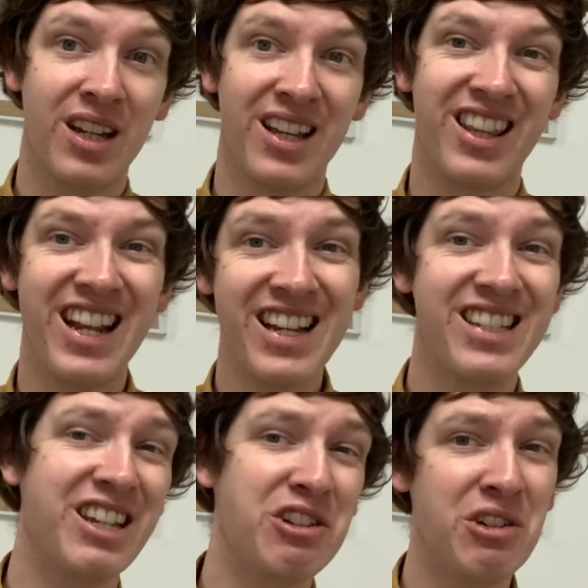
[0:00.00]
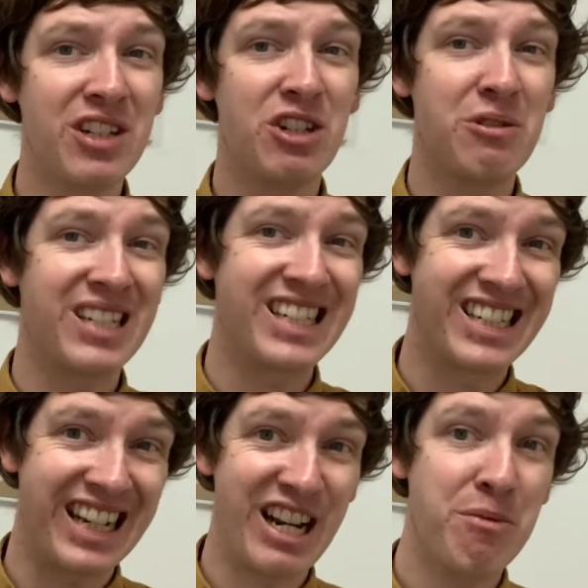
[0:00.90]
the next thing you need to do is
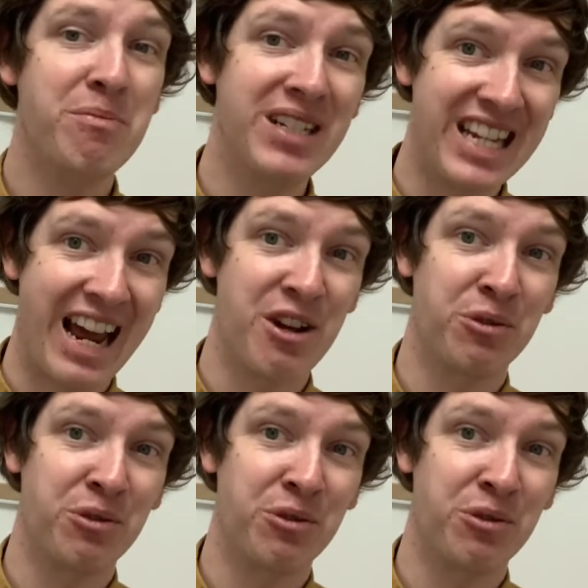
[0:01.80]
slim down